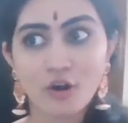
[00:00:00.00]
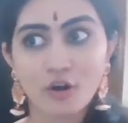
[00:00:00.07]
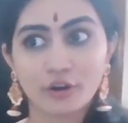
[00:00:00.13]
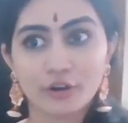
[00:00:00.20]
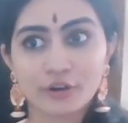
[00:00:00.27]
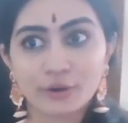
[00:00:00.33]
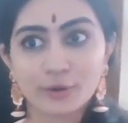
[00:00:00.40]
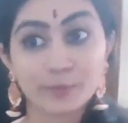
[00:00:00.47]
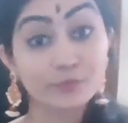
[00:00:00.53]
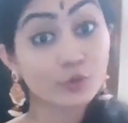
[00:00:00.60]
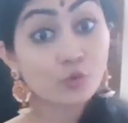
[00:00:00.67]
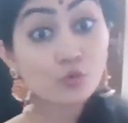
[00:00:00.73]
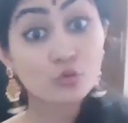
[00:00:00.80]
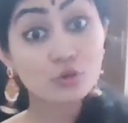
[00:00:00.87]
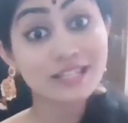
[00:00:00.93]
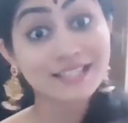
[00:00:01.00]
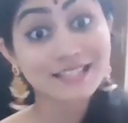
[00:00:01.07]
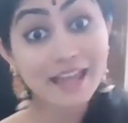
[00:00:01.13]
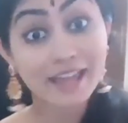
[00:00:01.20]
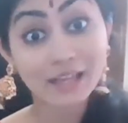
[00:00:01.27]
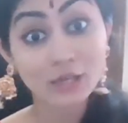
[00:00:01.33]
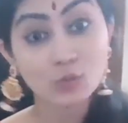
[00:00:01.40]
Or who is
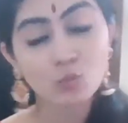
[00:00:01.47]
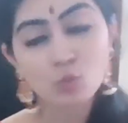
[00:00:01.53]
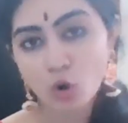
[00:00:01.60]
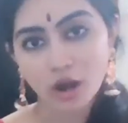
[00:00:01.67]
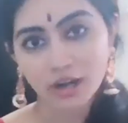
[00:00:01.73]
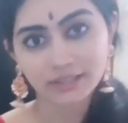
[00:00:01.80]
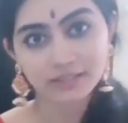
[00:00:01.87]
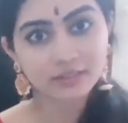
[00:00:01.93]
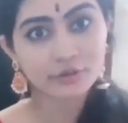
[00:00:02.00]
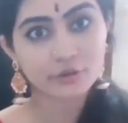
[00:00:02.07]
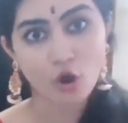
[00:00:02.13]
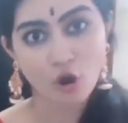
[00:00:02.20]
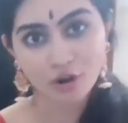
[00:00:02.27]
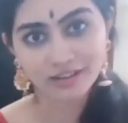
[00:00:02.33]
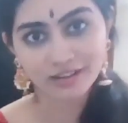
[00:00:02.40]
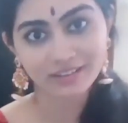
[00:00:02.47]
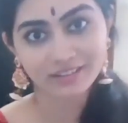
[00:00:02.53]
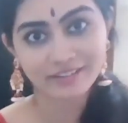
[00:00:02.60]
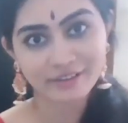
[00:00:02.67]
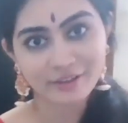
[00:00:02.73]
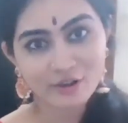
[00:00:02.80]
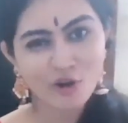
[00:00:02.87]
saying what wrong?
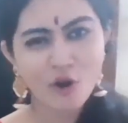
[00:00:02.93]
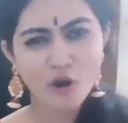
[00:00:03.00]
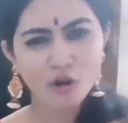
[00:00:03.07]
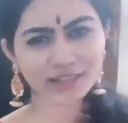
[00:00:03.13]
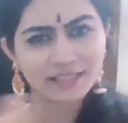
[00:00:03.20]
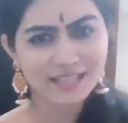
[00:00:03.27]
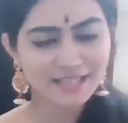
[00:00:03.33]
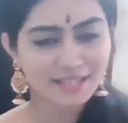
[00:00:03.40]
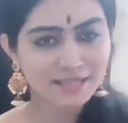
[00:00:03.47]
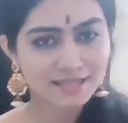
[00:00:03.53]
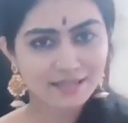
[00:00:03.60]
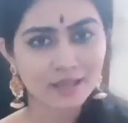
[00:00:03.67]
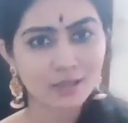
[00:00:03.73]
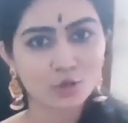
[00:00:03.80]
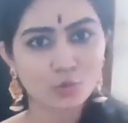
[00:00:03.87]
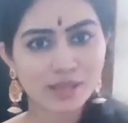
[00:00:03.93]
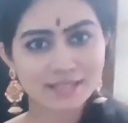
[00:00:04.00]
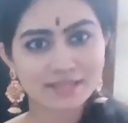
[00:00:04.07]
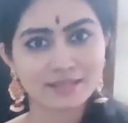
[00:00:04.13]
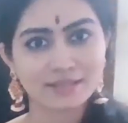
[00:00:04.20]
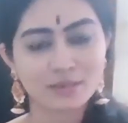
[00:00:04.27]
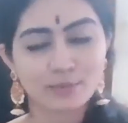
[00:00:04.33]
All these
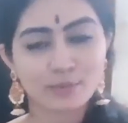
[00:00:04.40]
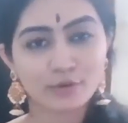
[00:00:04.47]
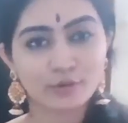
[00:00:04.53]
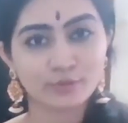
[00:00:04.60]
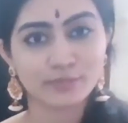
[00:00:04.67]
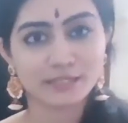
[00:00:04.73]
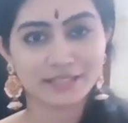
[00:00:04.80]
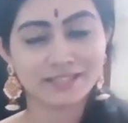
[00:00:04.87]
questions about